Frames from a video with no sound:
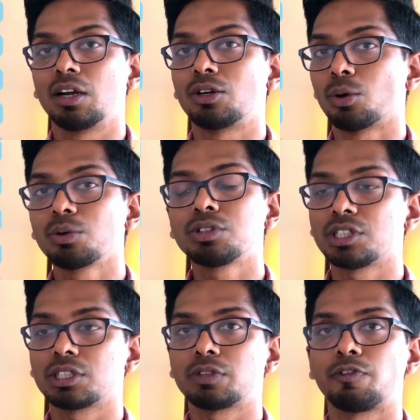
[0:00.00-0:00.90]
Don't
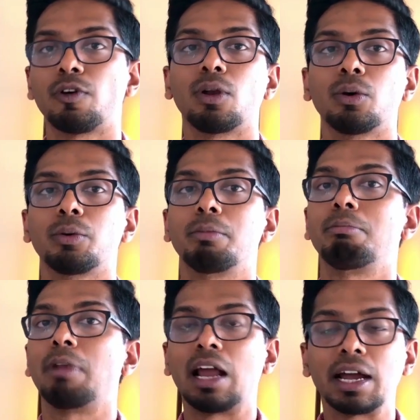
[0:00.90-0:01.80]
just follow
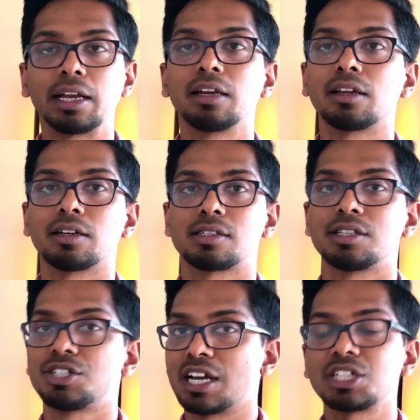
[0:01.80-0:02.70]
blind
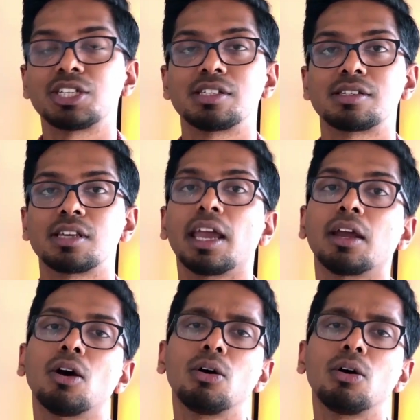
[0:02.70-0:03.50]
suggestions saying,